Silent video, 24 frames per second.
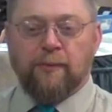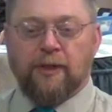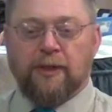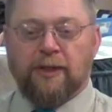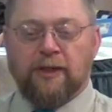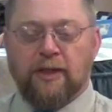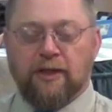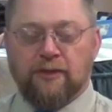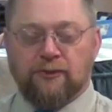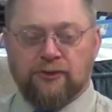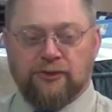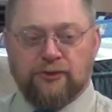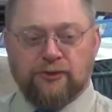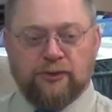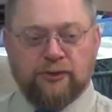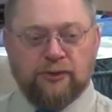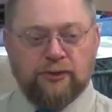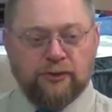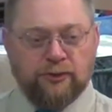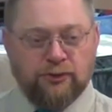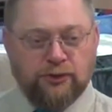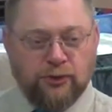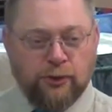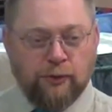
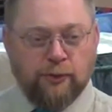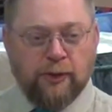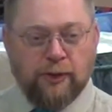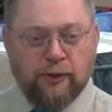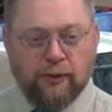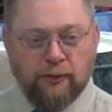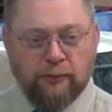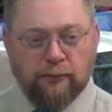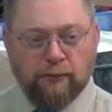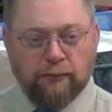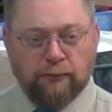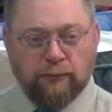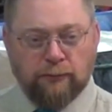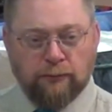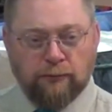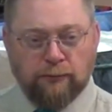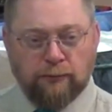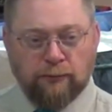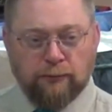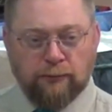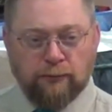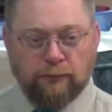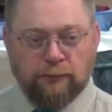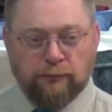against Judah.
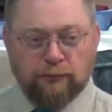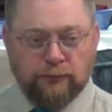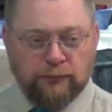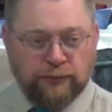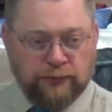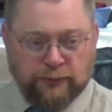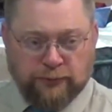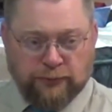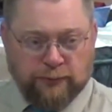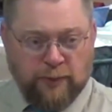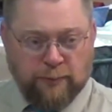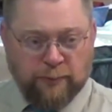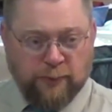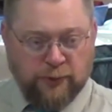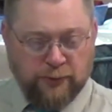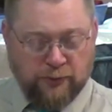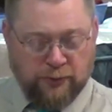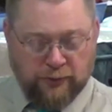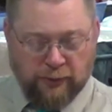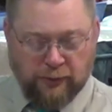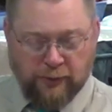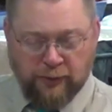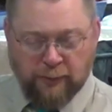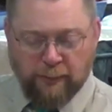Scripture's
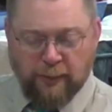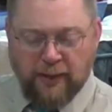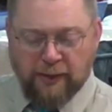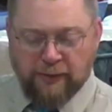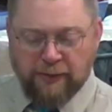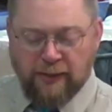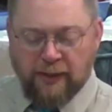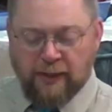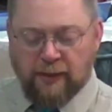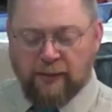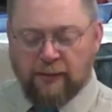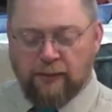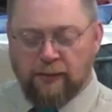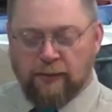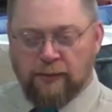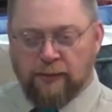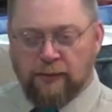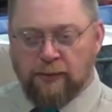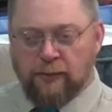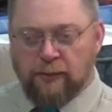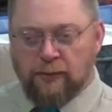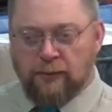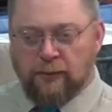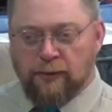clear about that.
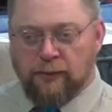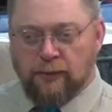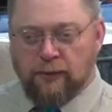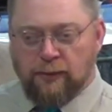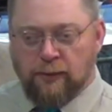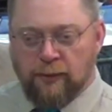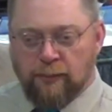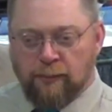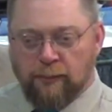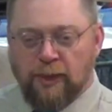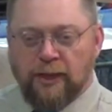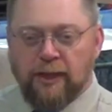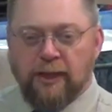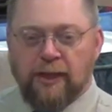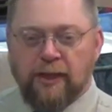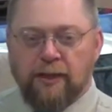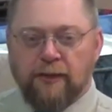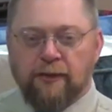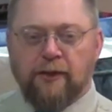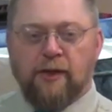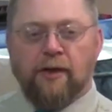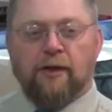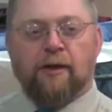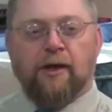But
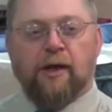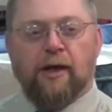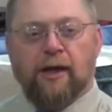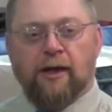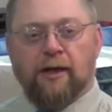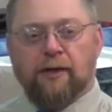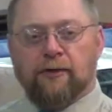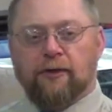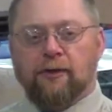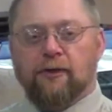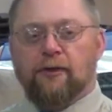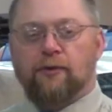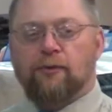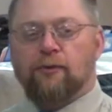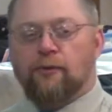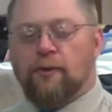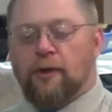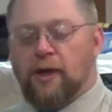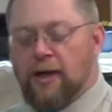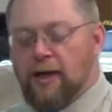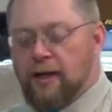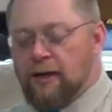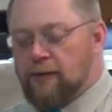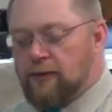in their anger and
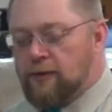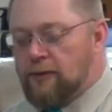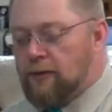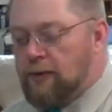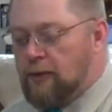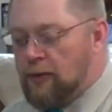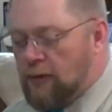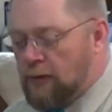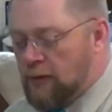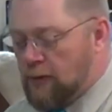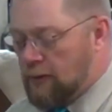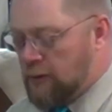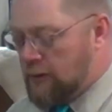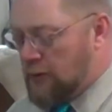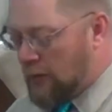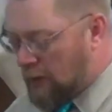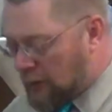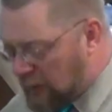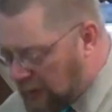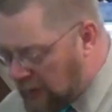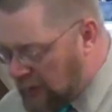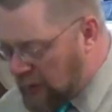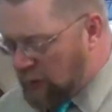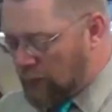wrath, they're
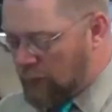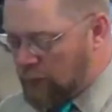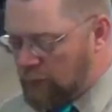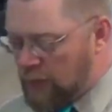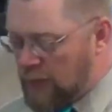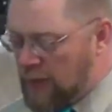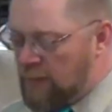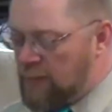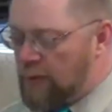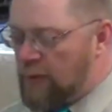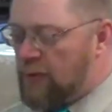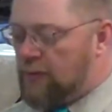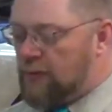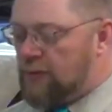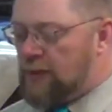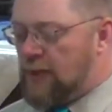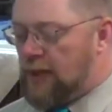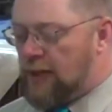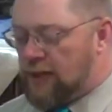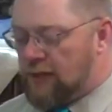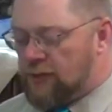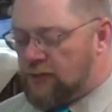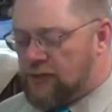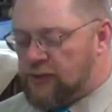killing people and
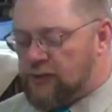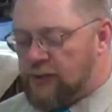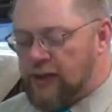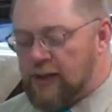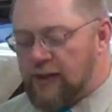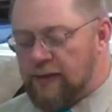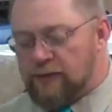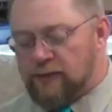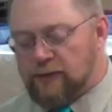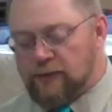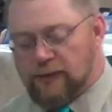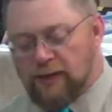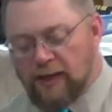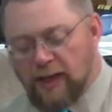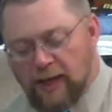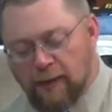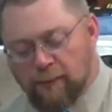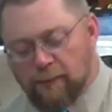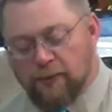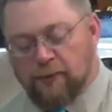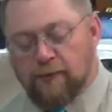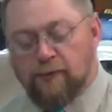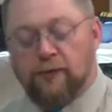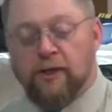taking slaves and
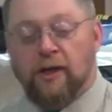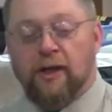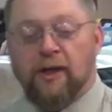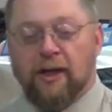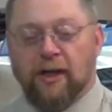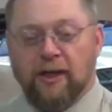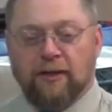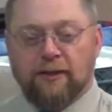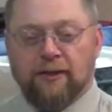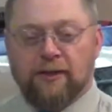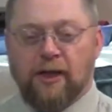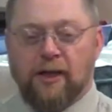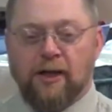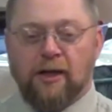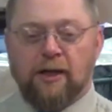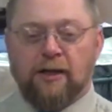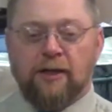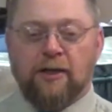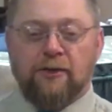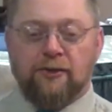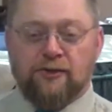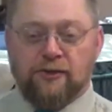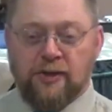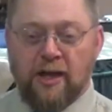captives, and
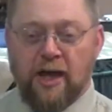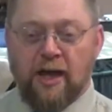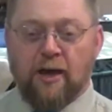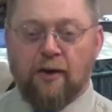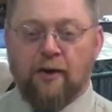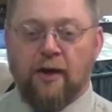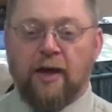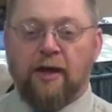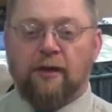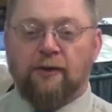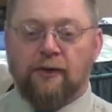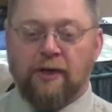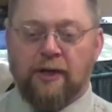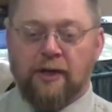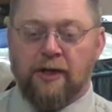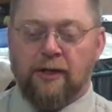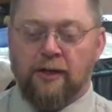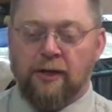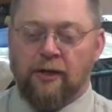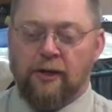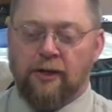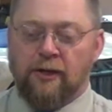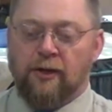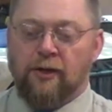God is now angry
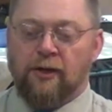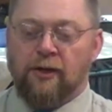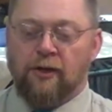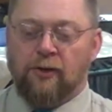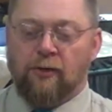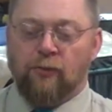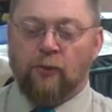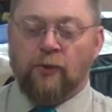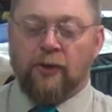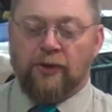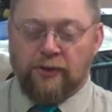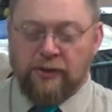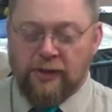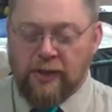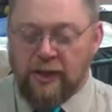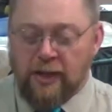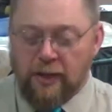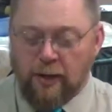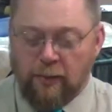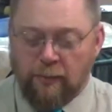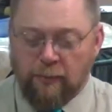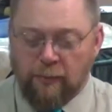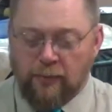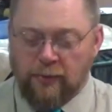with
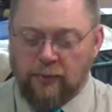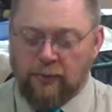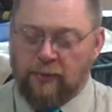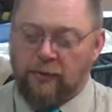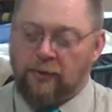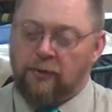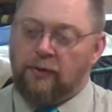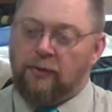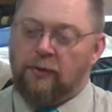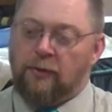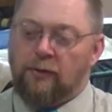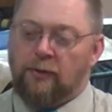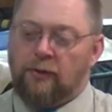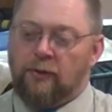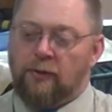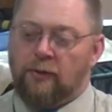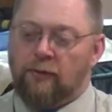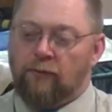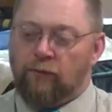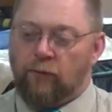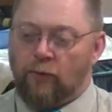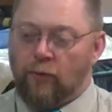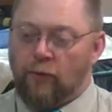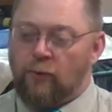them
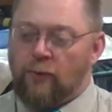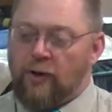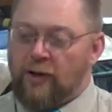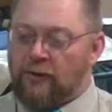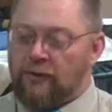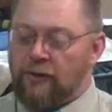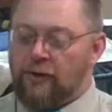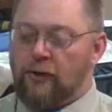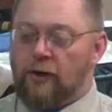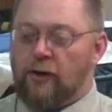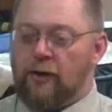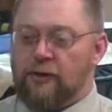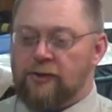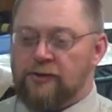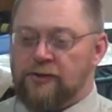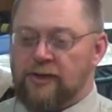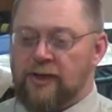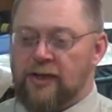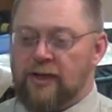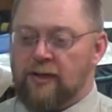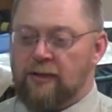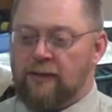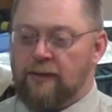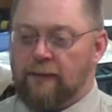for where their heart's
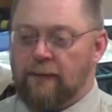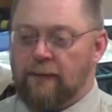at